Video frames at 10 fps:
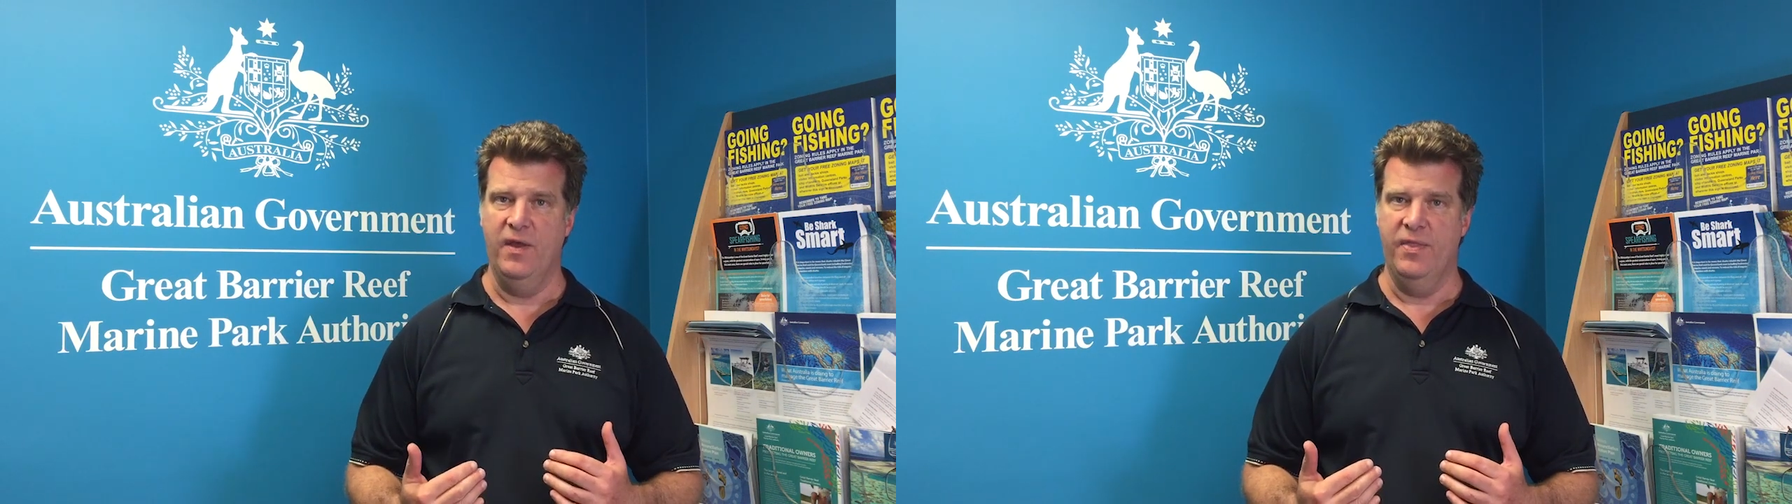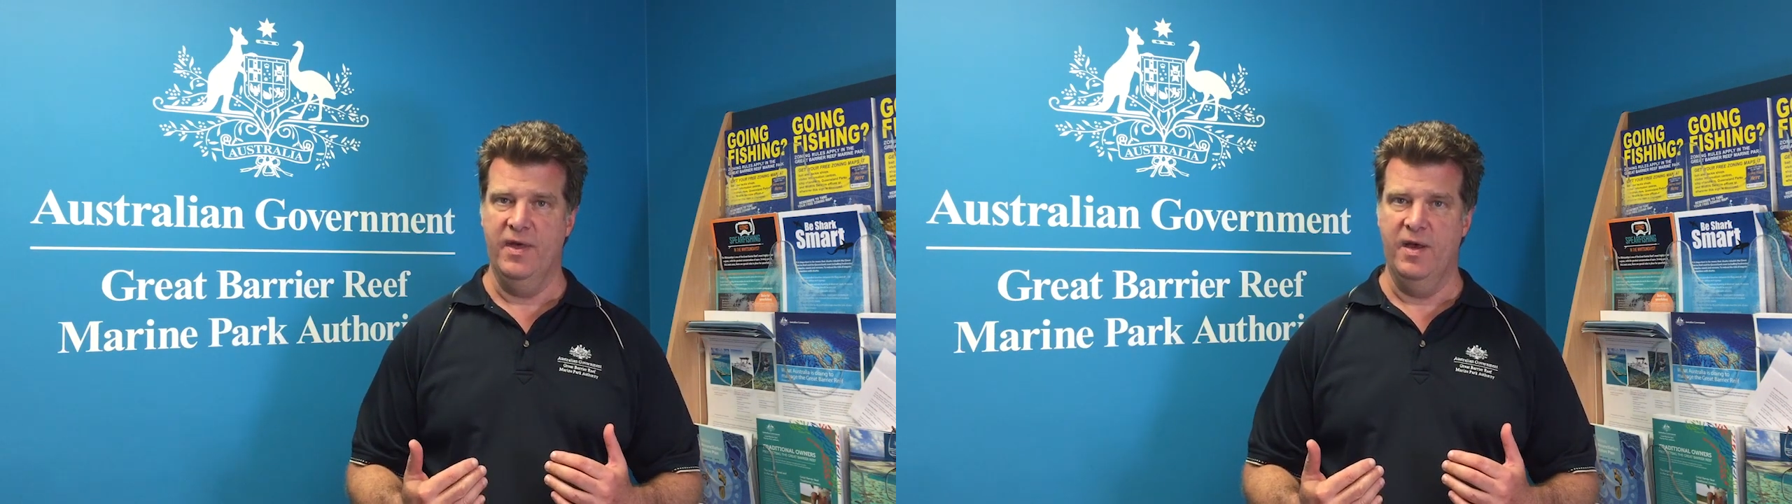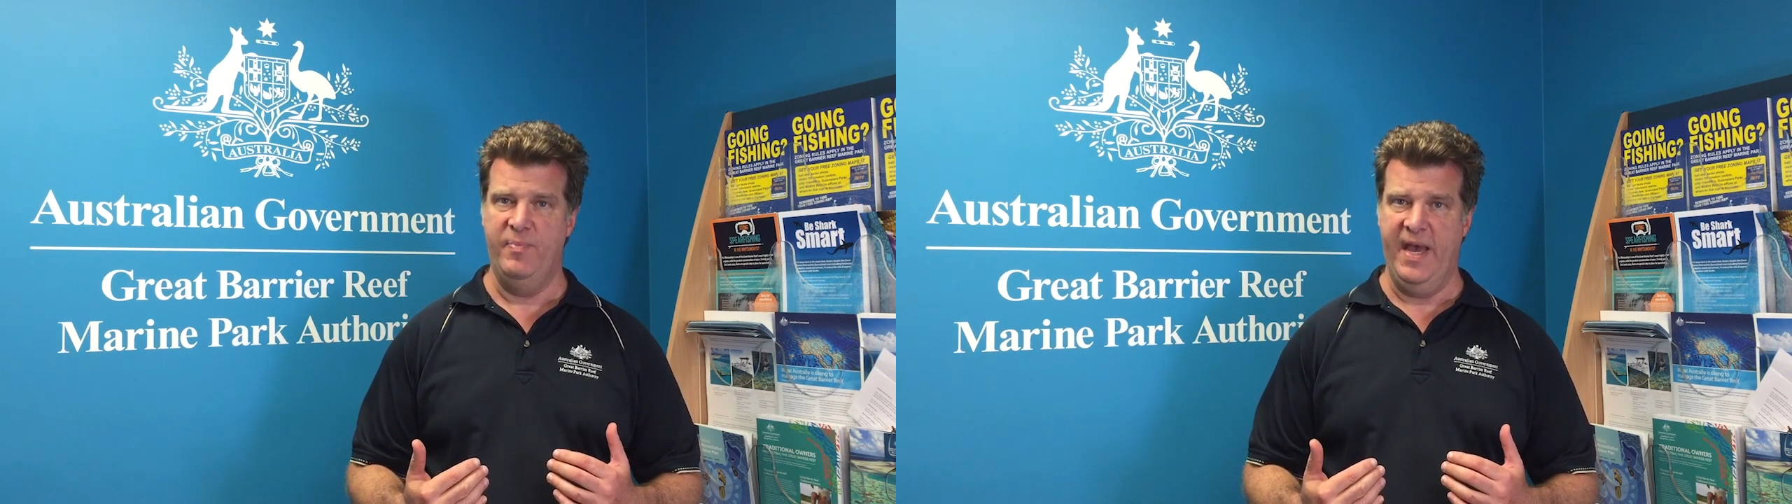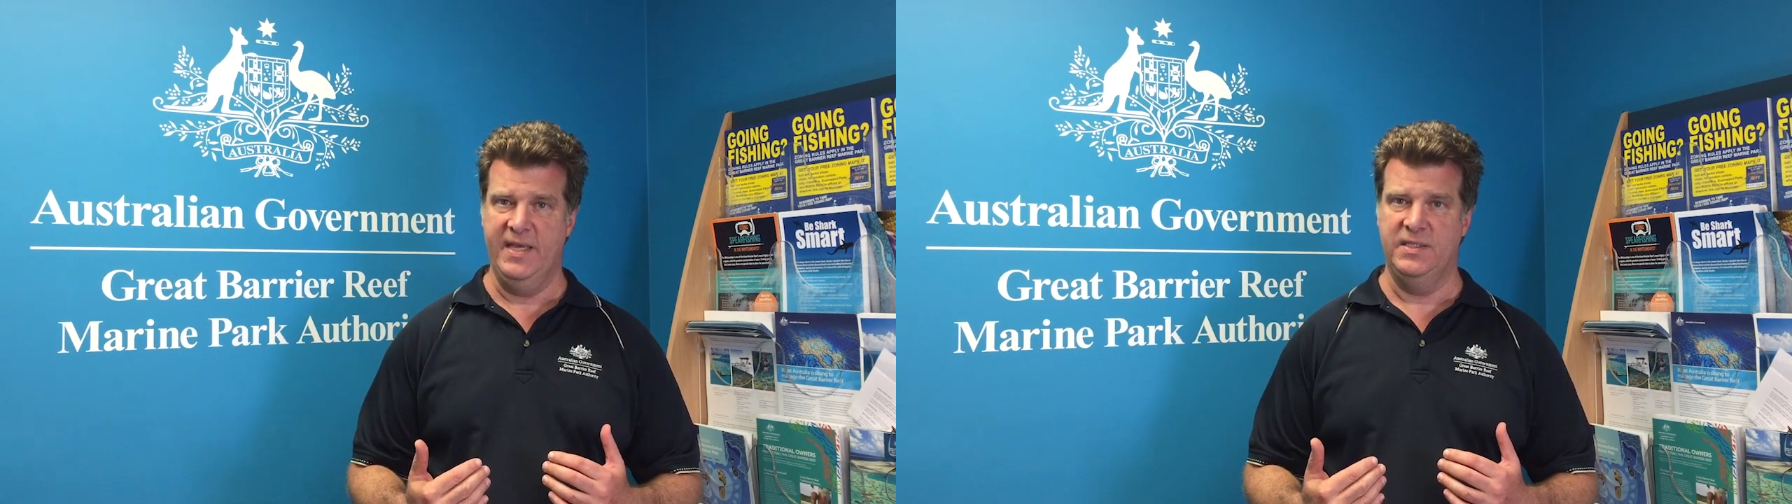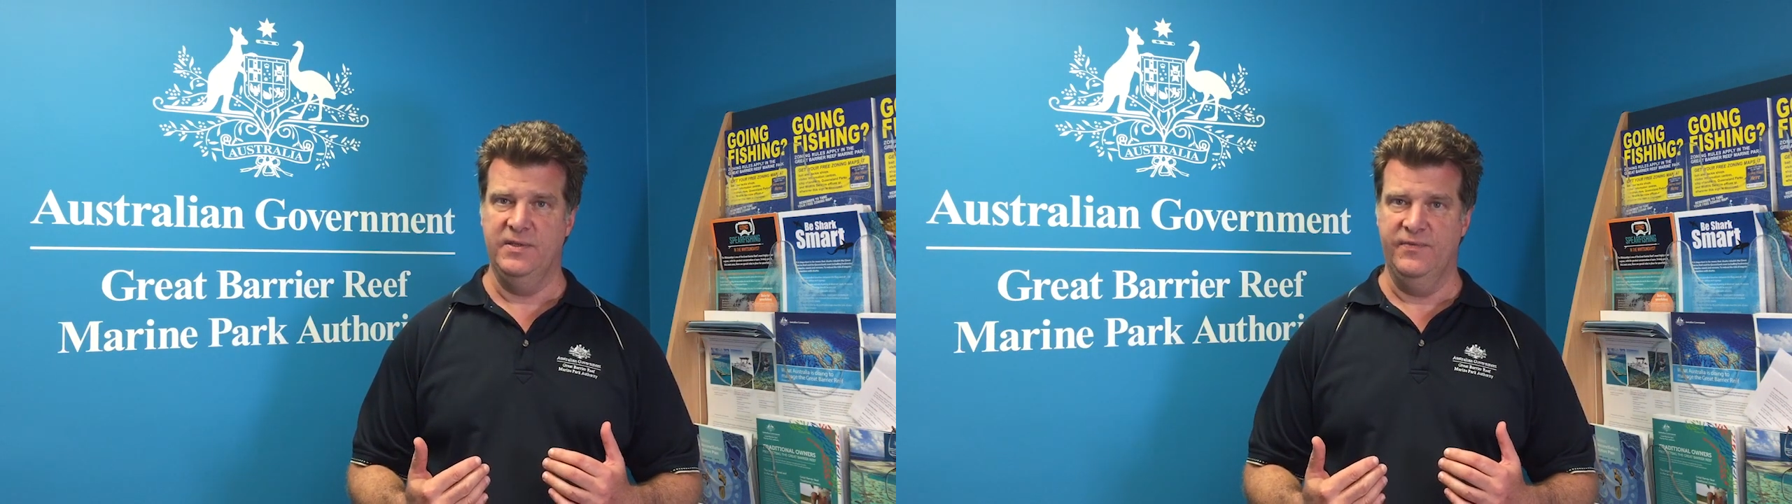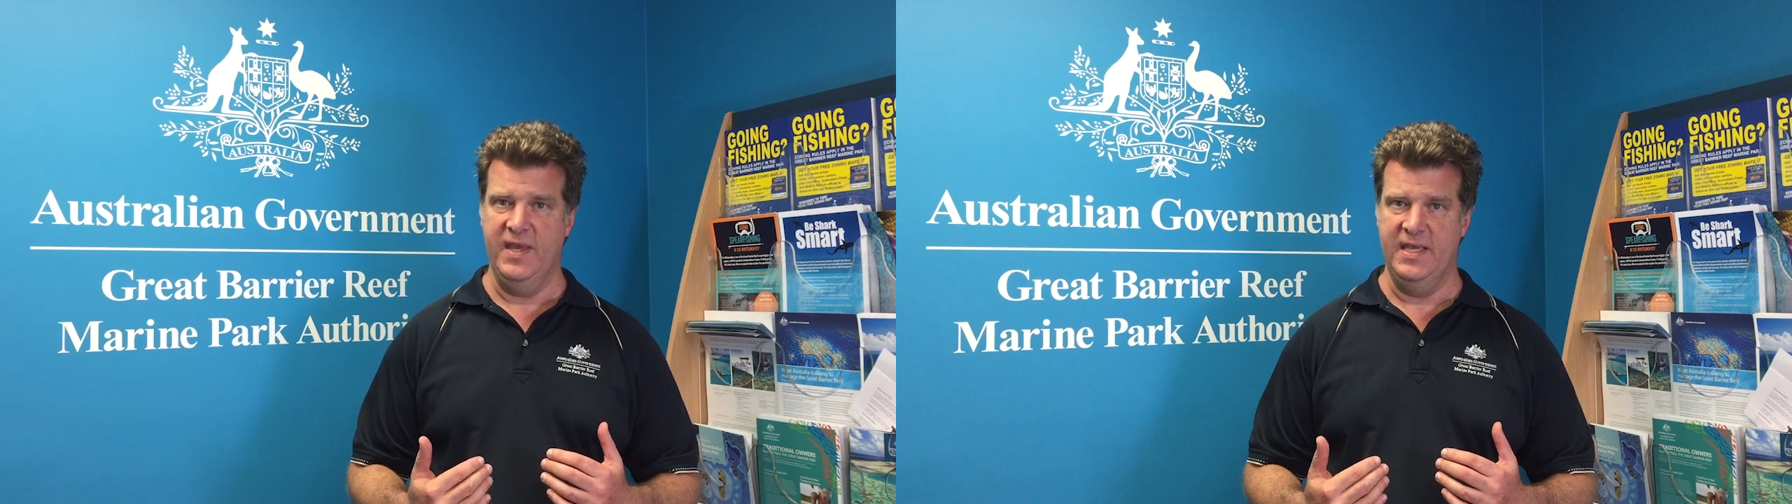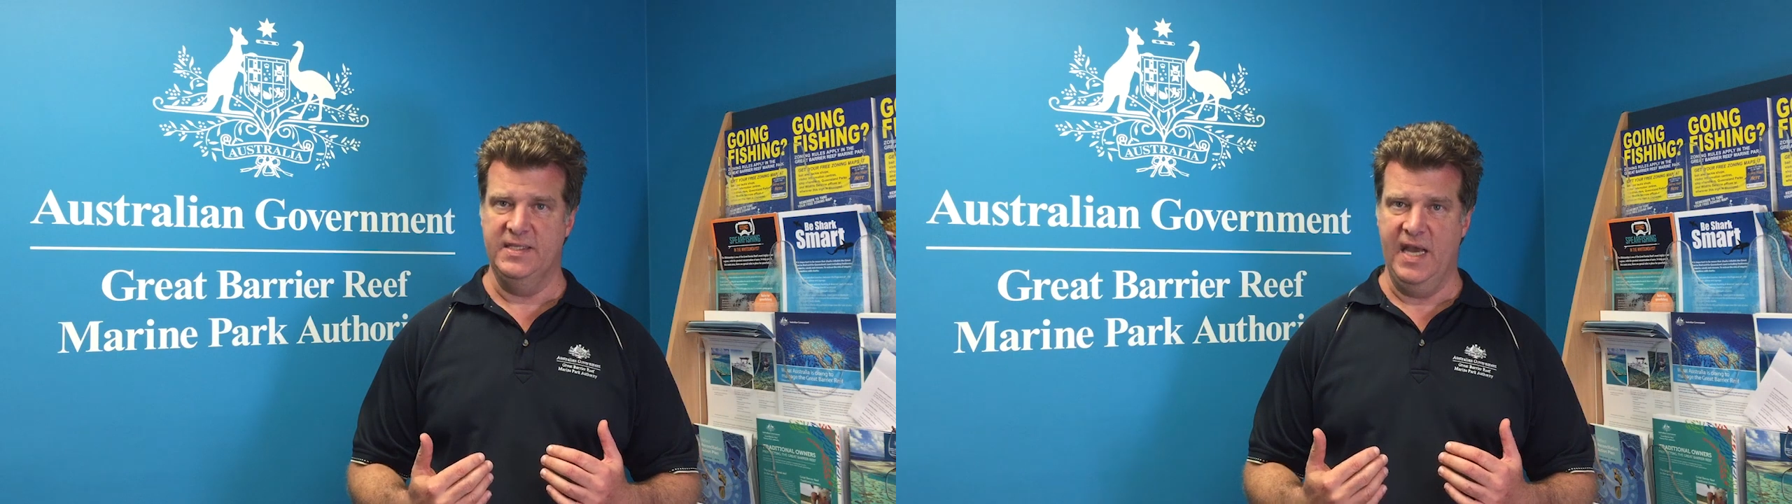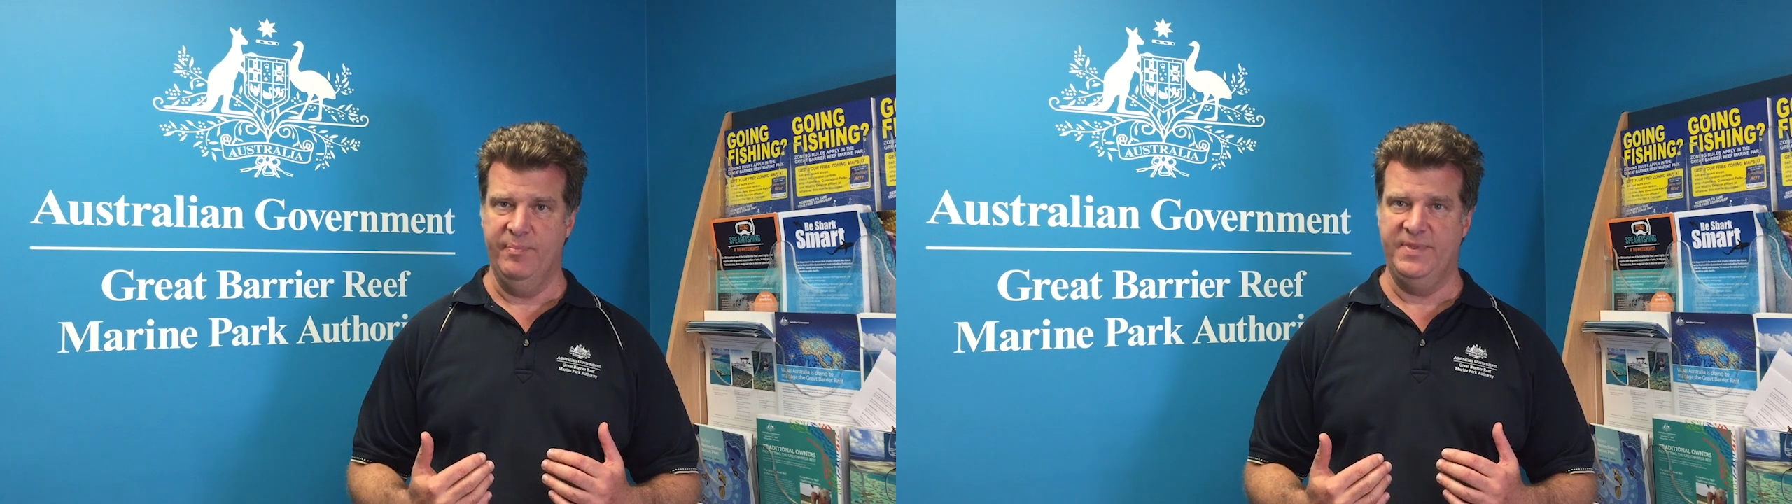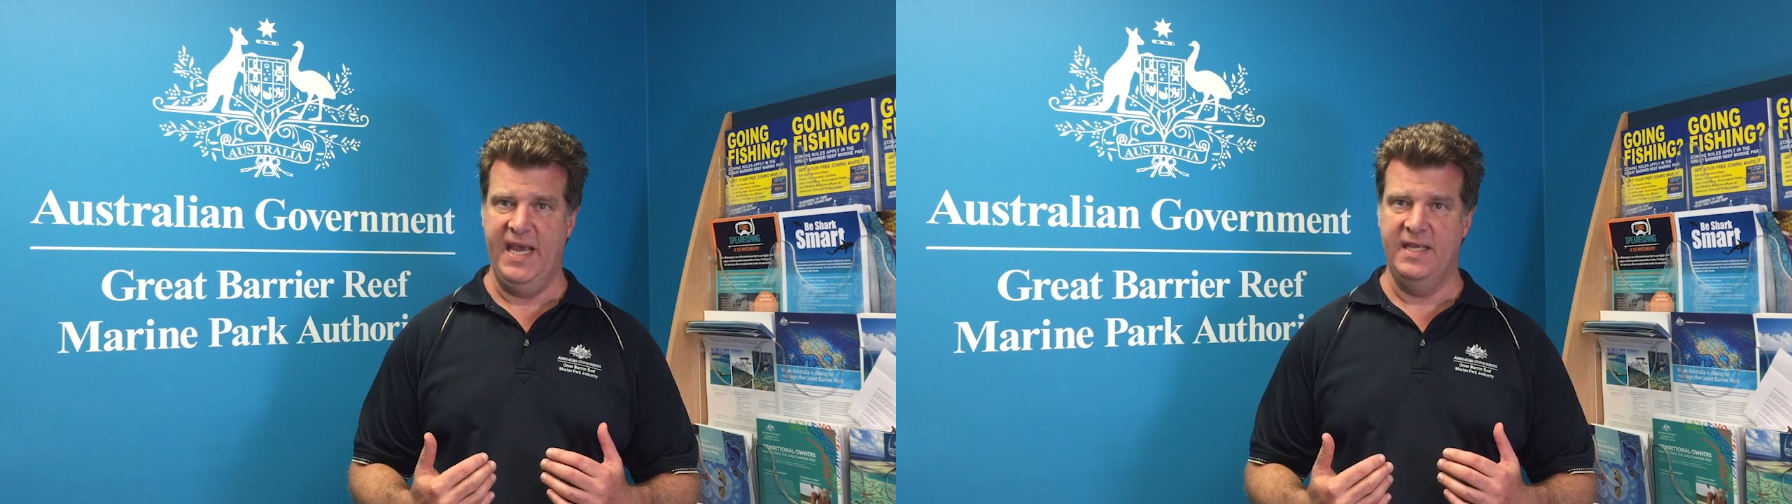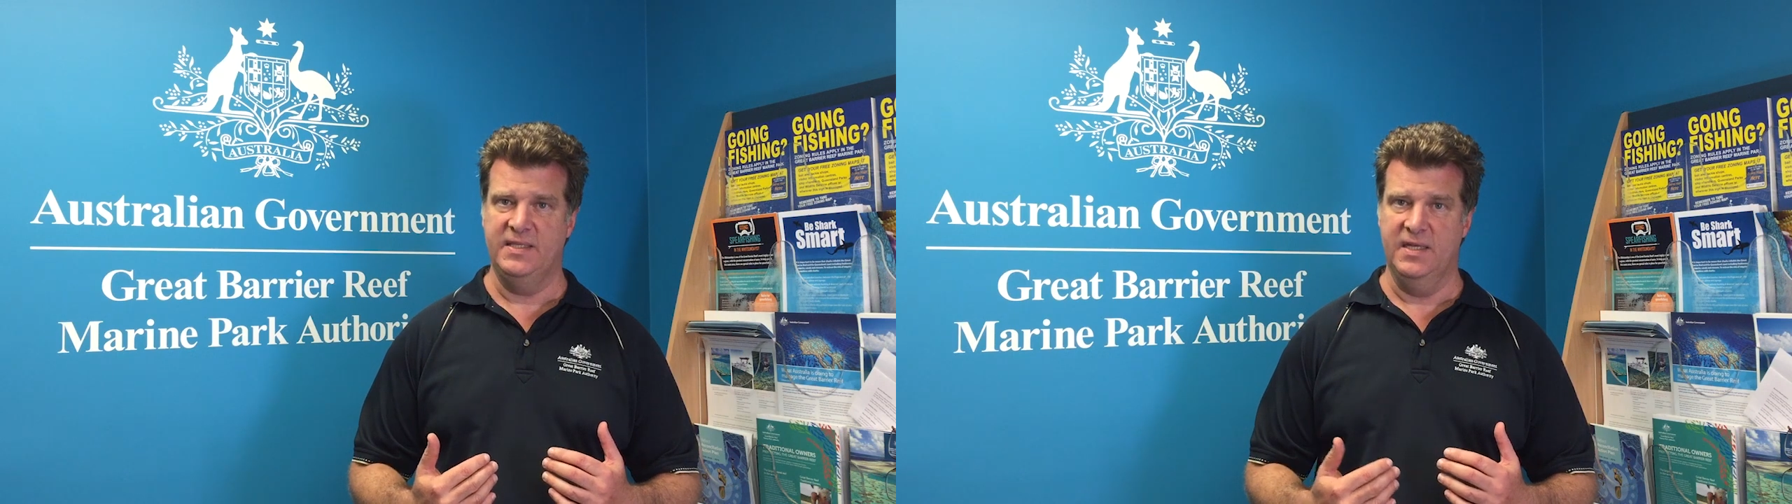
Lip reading: the pace of these updates,